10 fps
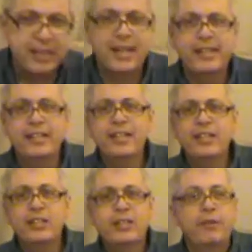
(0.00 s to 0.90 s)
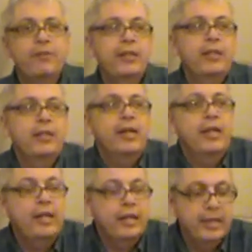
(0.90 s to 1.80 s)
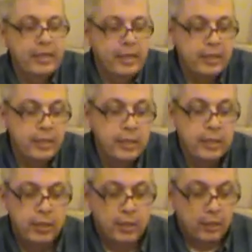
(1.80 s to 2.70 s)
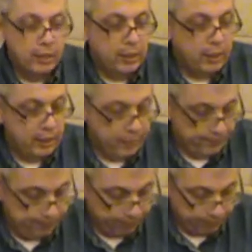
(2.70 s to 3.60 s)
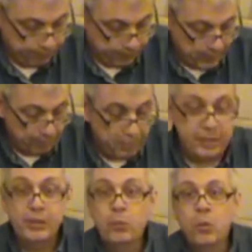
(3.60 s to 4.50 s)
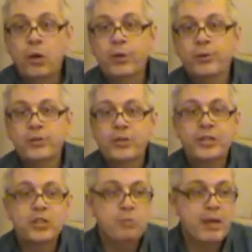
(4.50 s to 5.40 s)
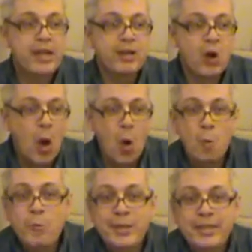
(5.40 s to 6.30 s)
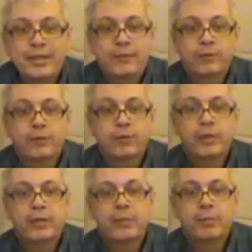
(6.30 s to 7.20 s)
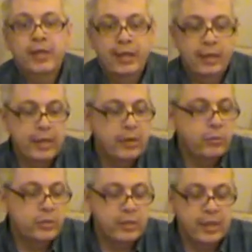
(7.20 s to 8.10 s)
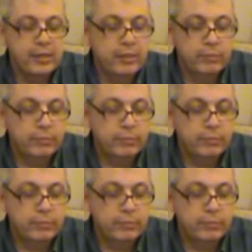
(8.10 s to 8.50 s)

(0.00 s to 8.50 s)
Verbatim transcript: 1979 and um, Muddy Waters and his band opening for him. And I was not,